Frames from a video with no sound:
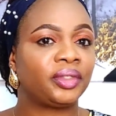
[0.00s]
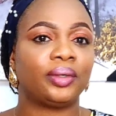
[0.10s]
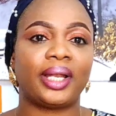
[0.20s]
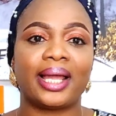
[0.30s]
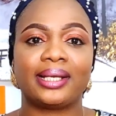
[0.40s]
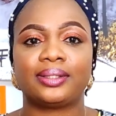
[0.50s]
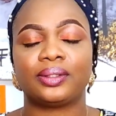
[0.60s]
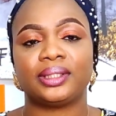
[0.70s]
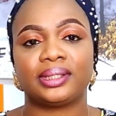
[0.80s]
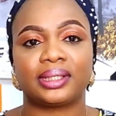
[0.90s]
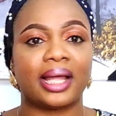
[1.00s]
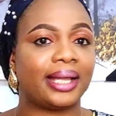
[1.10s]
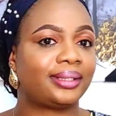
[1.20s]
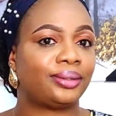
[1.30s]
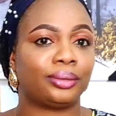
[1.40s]
your likes, your
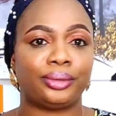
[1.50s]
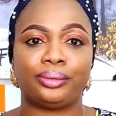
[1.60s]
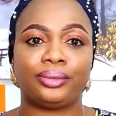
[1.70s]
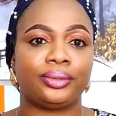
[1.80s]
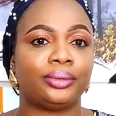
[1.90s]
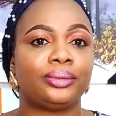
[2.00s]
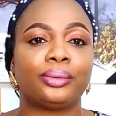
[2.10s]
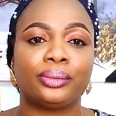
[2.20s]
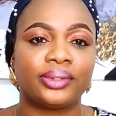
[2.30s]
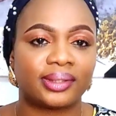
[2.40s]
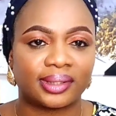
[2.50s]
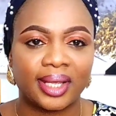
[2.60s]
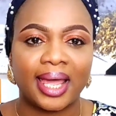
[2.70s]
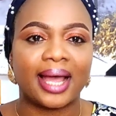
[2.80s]
dislikes, your do's, your don'ts,